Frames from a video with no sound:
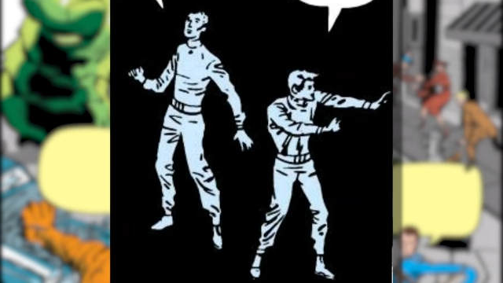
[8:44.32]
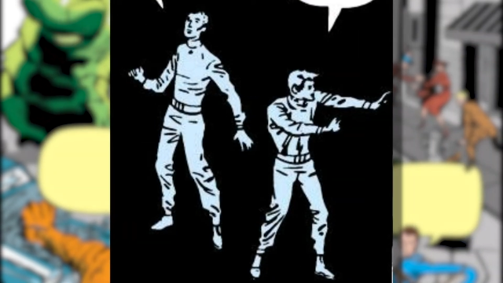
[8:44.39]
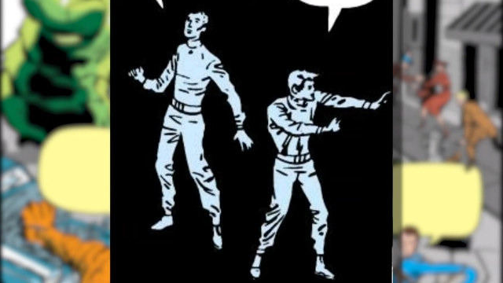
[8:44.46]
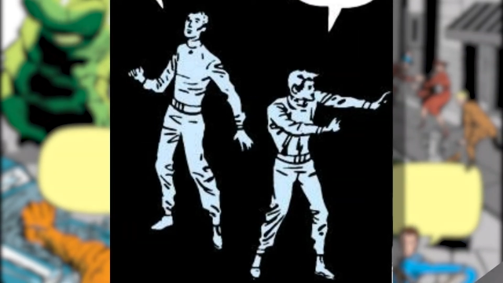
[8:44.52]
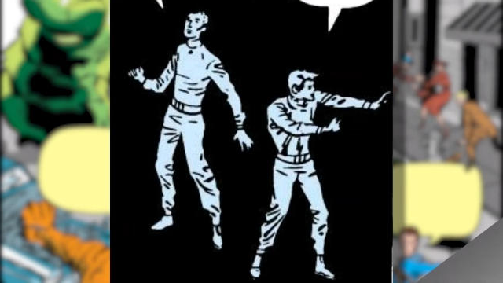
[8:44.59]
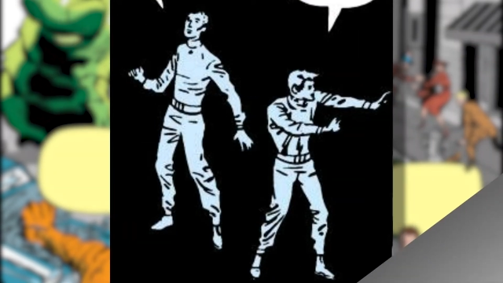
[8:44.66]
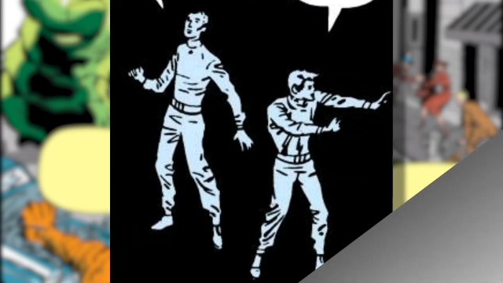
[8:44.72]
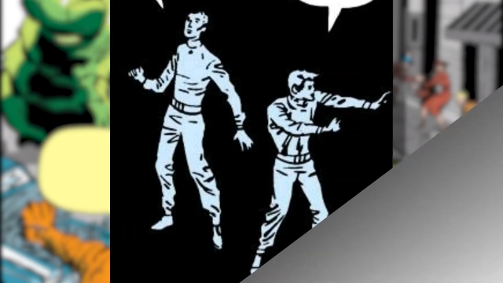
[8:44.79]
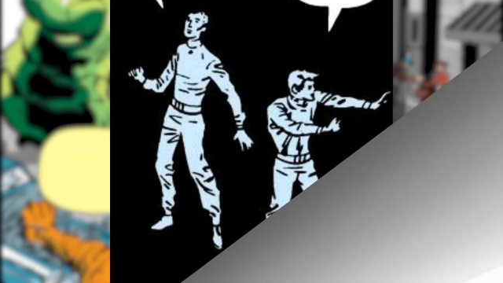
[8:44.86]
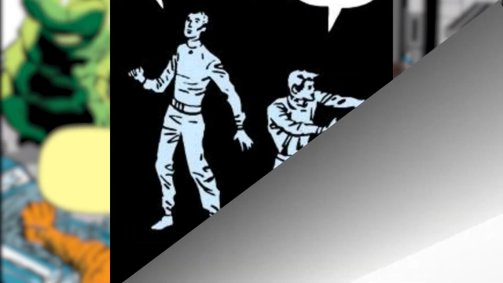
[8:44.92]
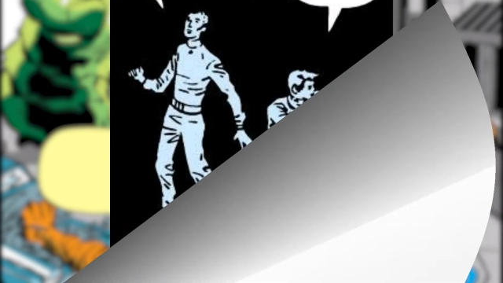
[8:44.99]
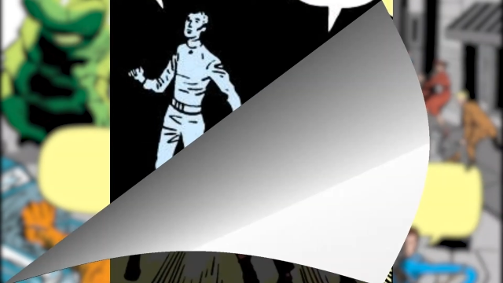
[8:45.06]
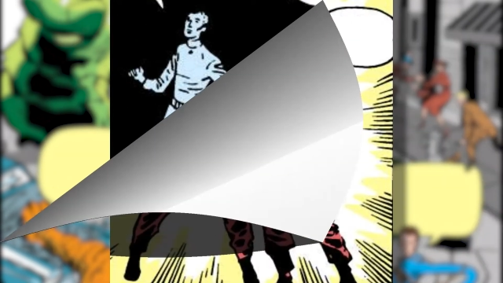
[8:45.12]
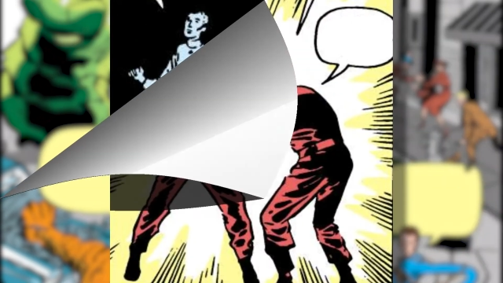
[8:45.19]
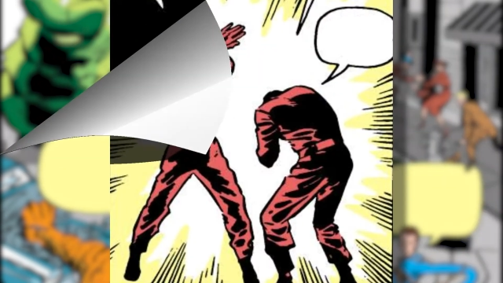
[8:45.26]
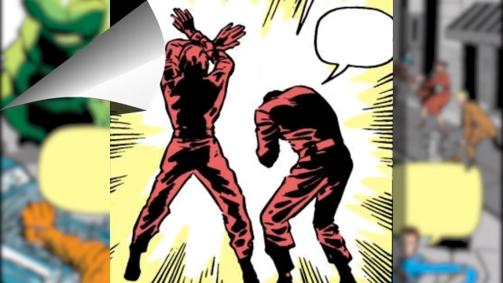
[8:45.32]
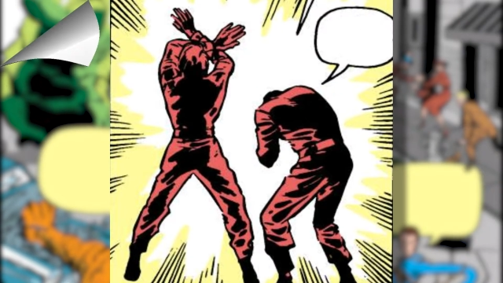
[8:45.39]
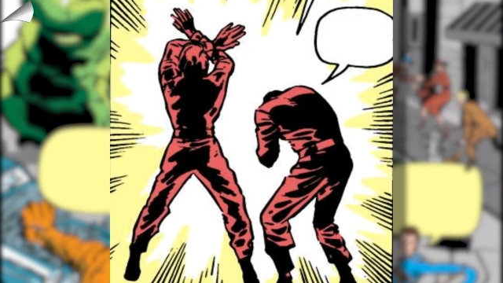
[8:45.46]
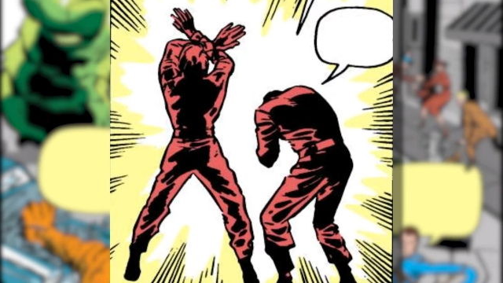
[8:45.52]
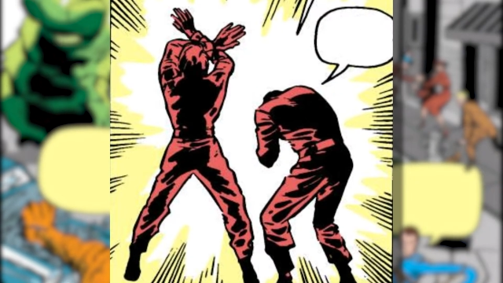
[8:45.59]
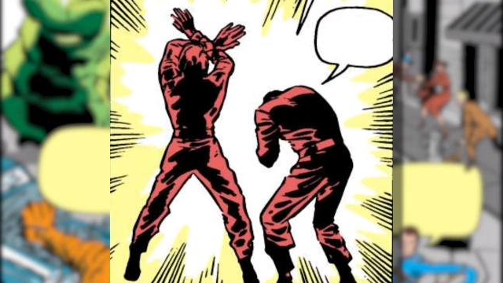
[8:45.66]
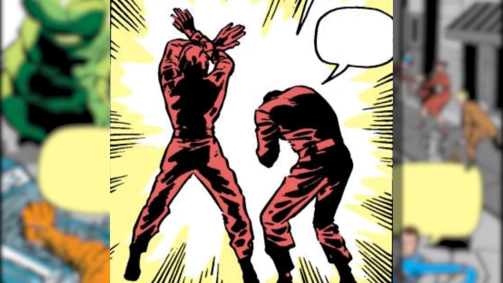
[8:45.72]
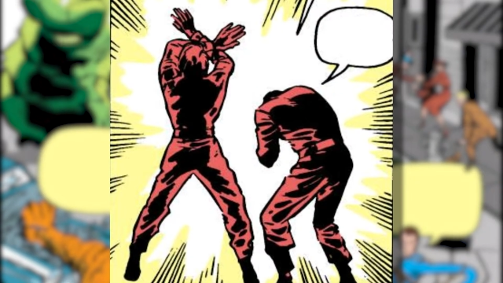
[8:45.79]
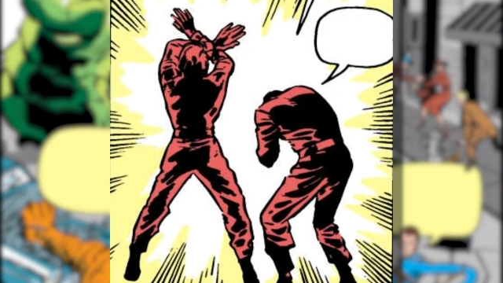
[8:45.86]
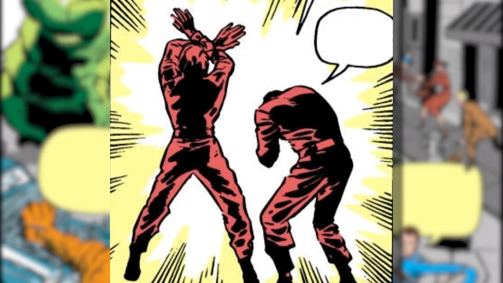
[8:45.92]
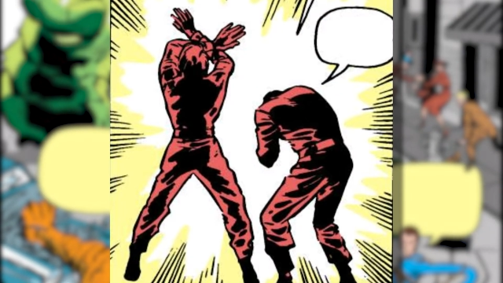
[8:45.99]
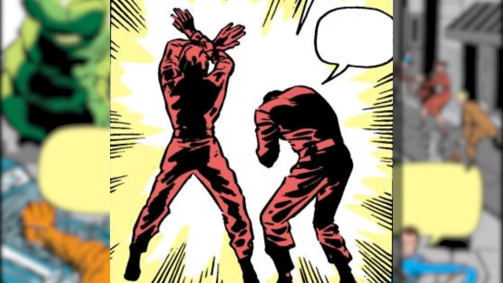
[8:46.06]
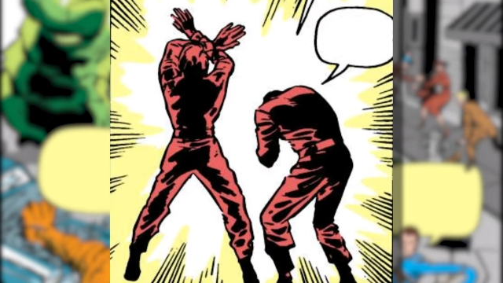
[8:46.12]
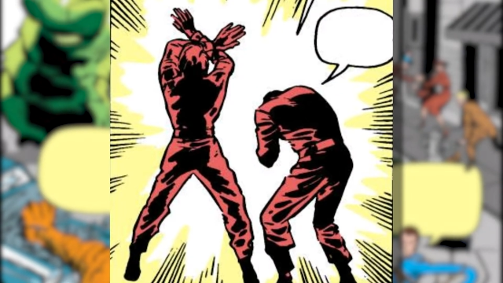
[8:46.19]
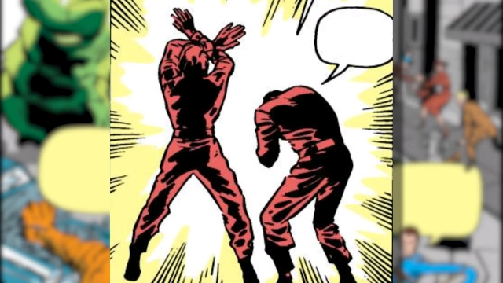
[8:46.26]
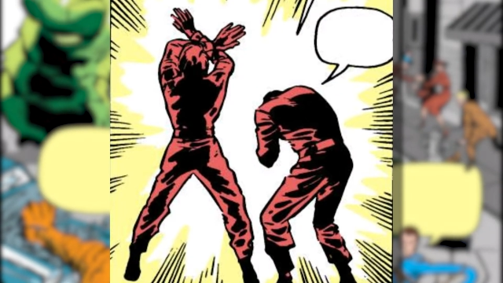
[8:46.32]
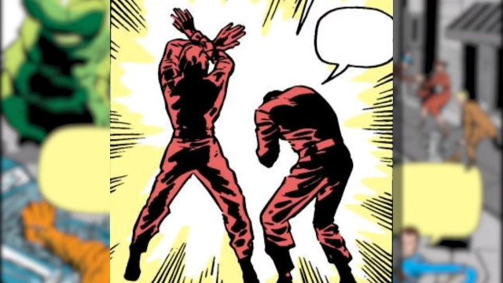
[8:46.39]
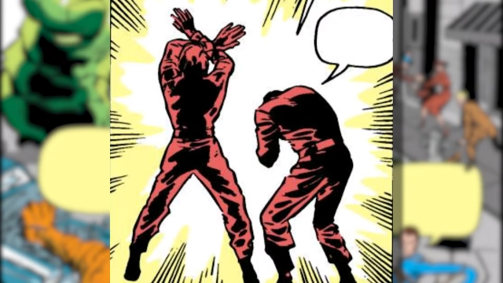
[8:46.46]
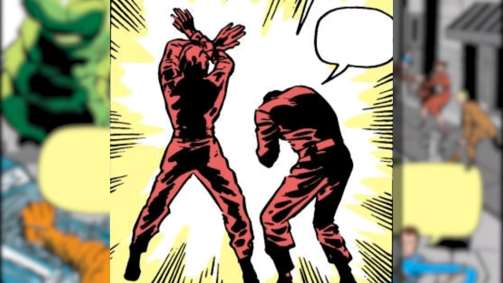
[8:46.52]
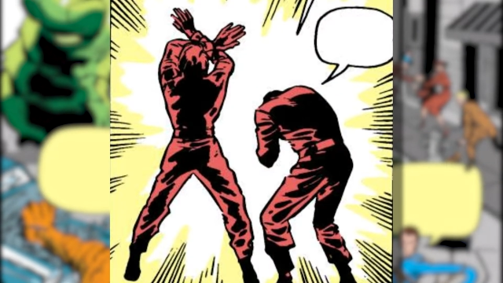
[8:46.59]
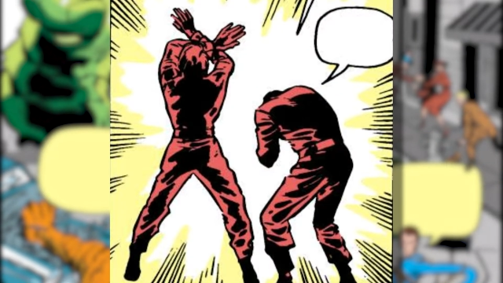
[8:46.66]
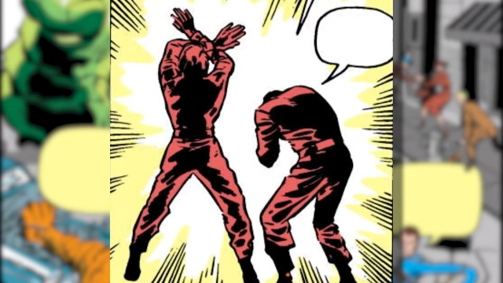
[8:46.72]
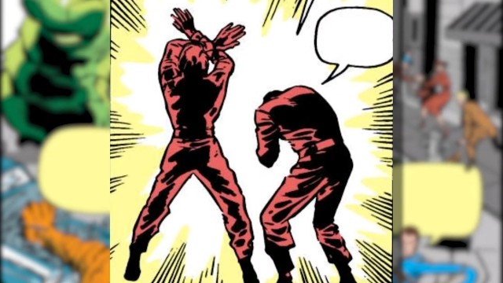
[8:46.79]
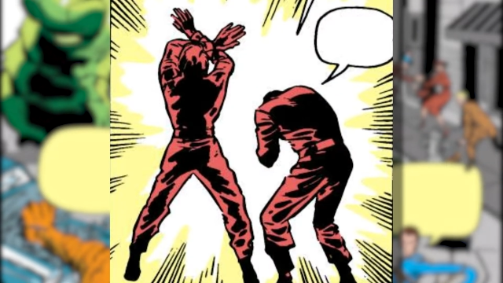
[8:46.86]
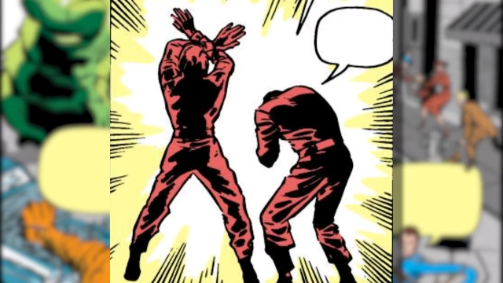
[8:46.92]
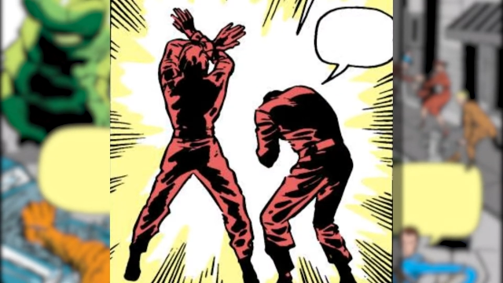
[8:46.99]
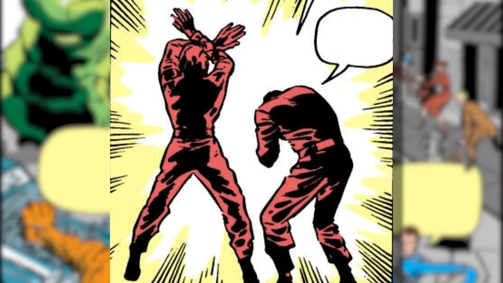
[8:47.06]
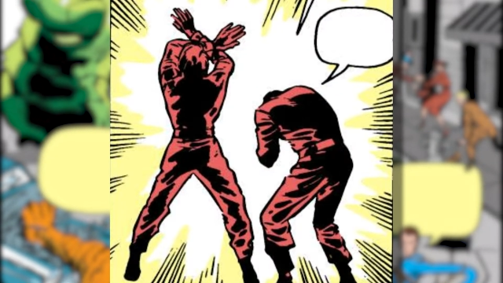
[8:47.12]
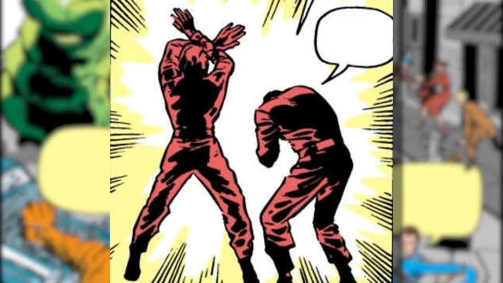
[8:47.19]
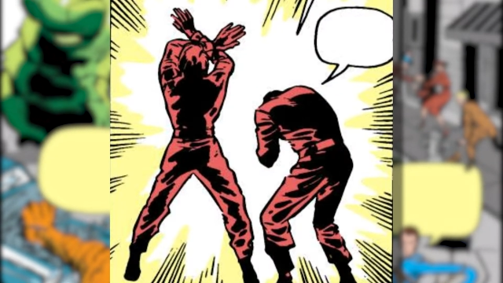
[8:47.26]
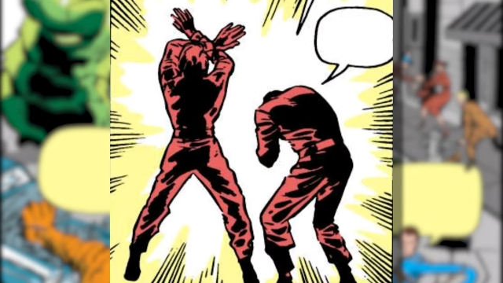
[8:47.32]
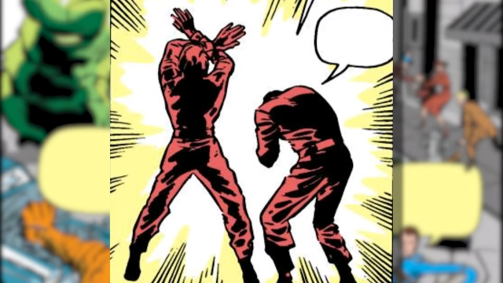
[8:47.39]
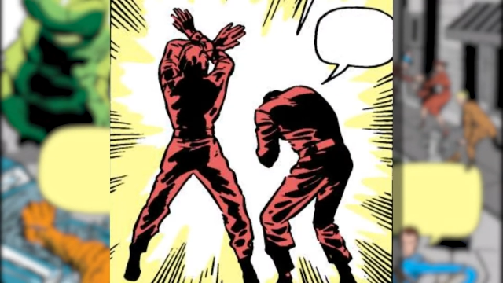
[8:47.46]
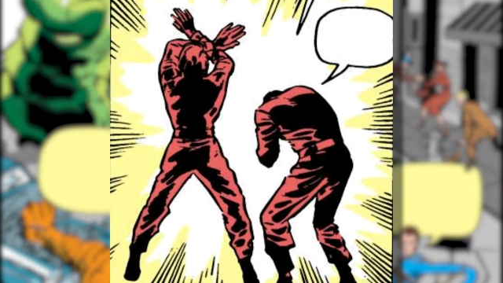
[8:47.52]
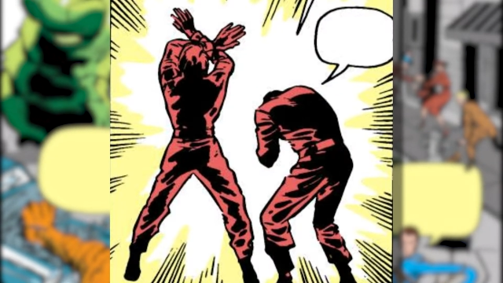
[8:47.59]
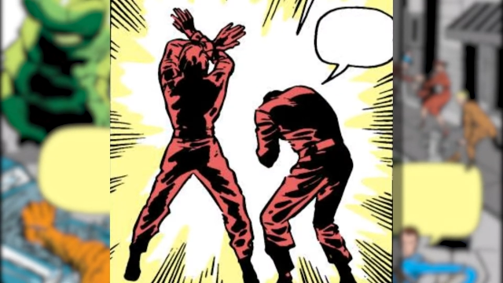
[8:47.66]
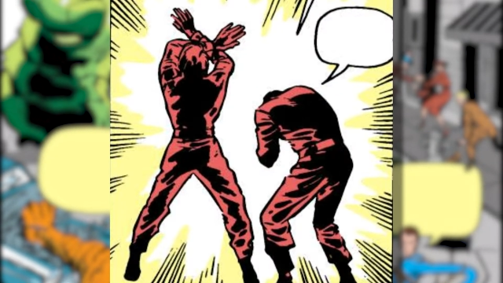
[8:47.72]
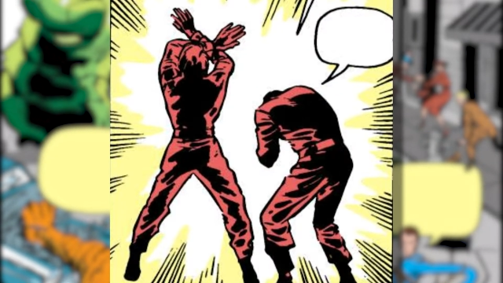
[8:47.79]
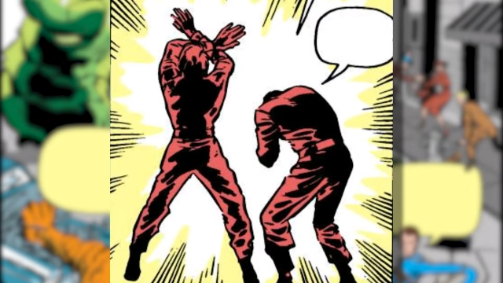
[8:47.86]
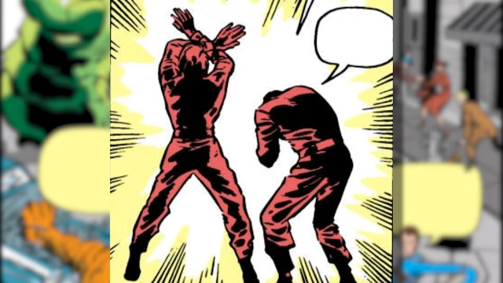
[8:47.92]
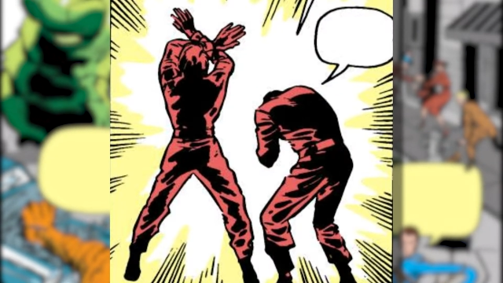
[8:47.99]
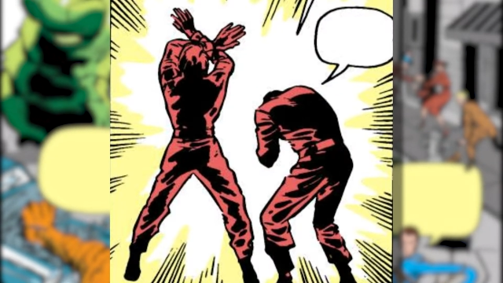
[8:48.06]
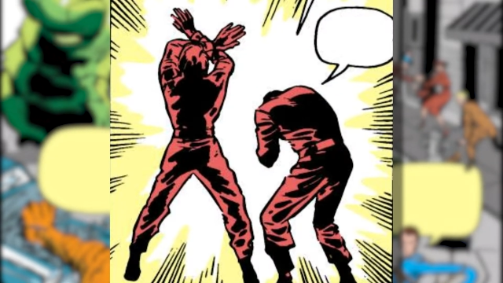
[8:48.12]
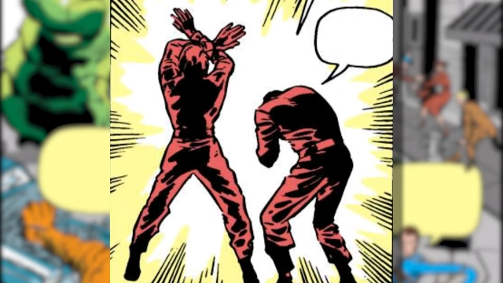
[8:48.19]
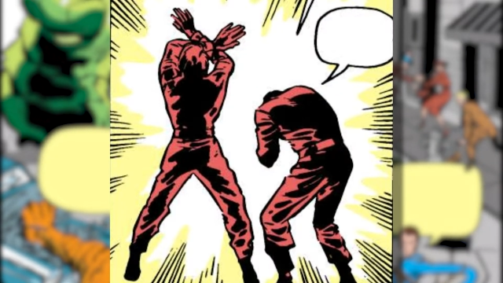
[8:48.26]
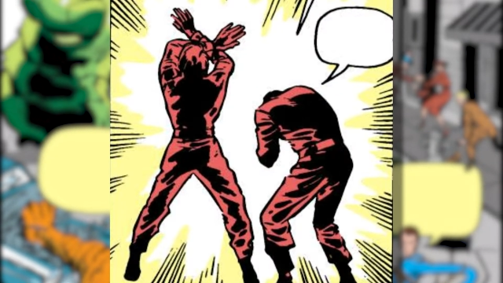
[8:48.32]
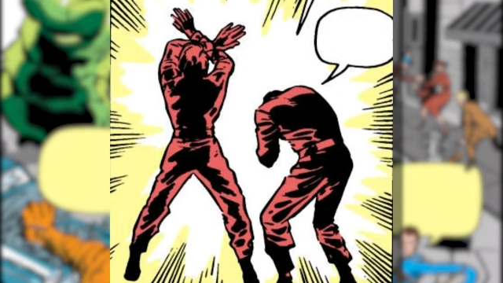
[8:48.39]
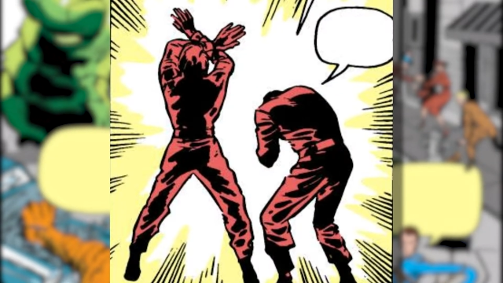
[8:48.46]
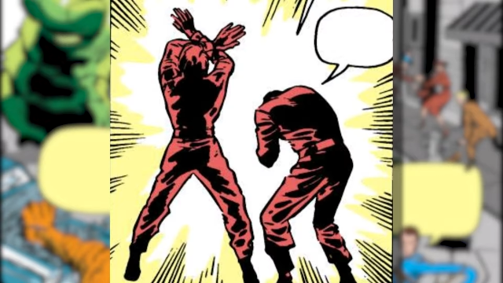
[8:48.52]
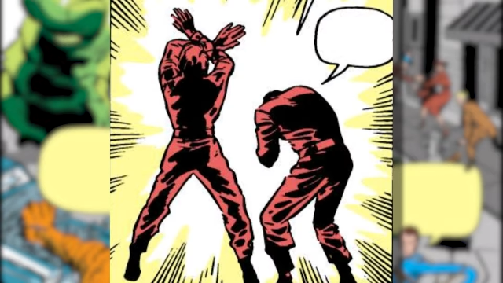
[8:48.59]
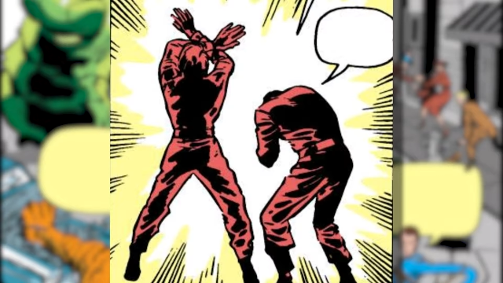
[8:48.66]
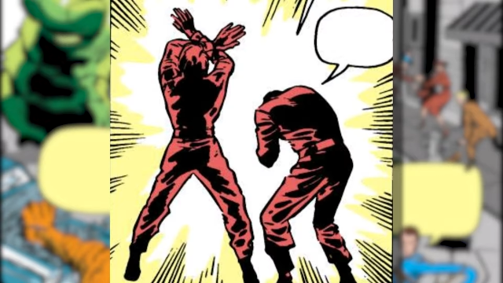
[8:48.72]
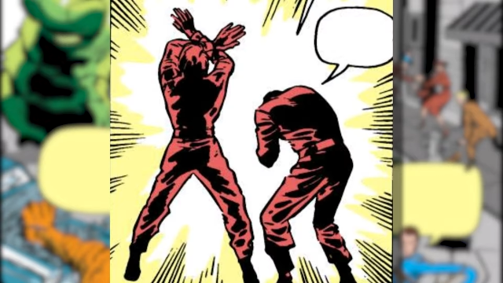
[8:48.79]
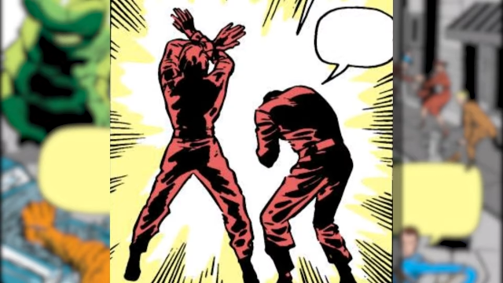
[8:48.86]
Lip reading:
(no speaker visible)